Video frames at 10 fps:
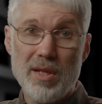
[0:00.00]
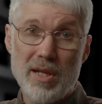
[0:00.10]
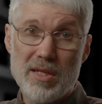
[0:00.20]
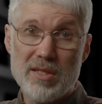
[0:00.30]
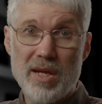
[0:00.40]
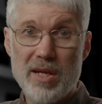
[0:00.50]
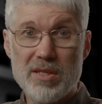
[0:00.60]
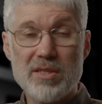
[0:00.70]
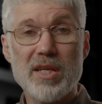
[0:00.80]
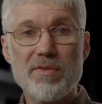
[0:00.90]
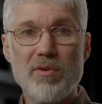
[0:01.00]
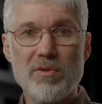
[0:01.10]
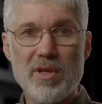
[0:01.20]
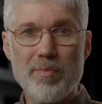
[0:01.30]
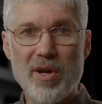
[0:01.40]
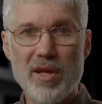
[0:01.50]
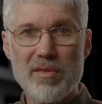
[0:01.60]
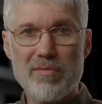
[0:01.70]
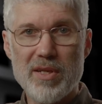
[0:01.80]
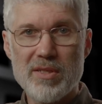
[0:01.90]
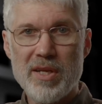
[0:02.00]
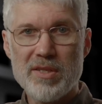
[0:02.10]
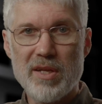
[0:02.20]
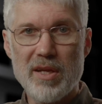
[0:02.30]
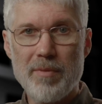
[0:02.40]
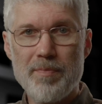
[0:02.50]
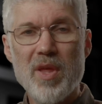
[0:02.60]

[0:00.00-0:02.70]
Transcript: let's say 640 by 360,